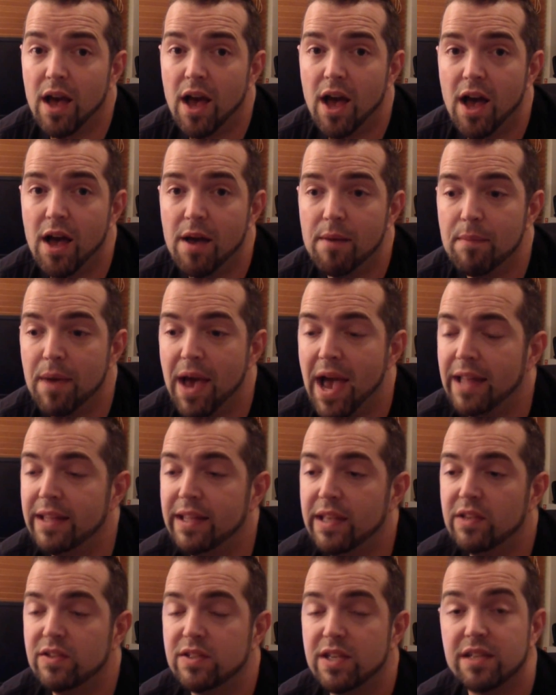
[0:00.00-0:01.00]

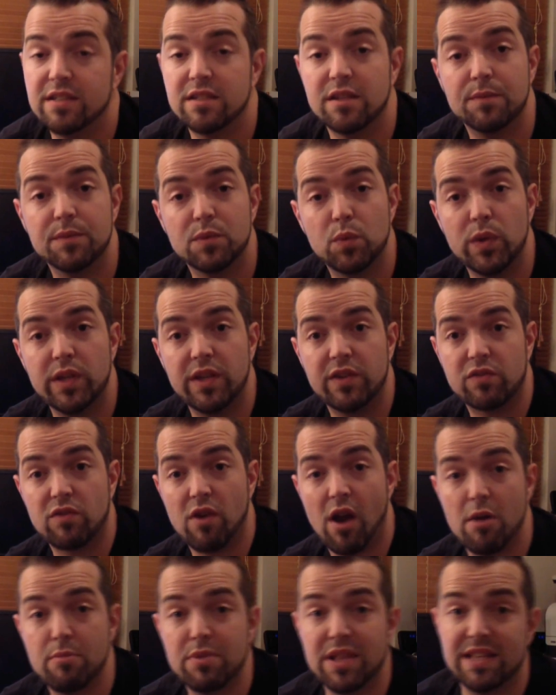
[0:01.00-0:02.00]
Any systems we
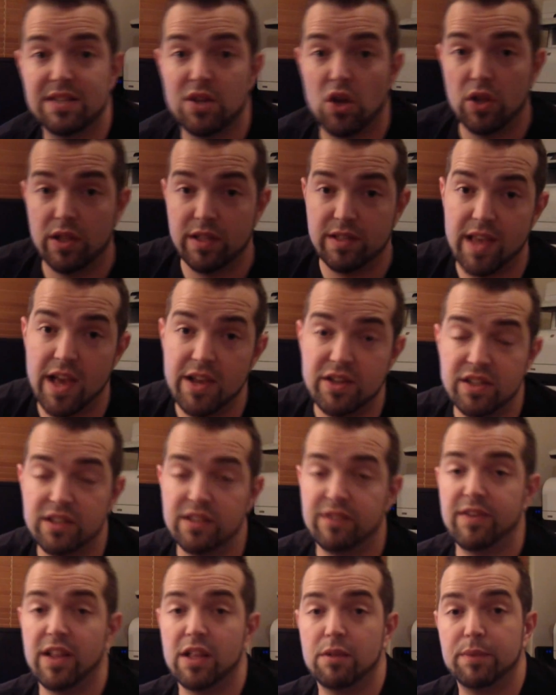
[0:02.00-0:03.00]
describe at this early stage
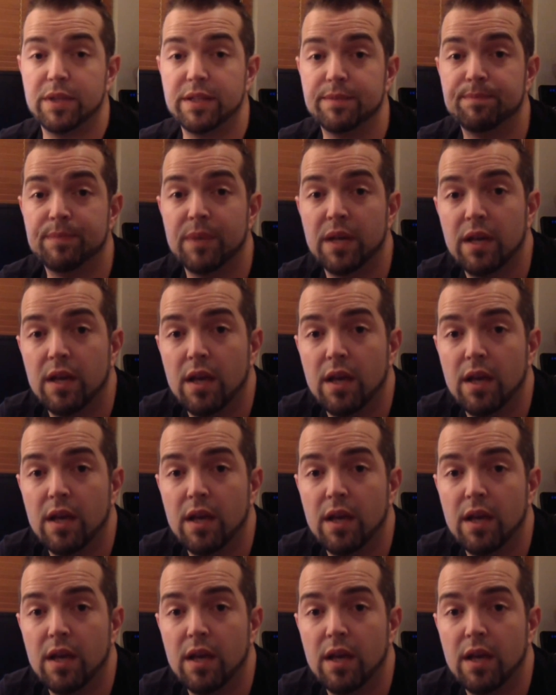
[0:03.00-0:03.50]
in development,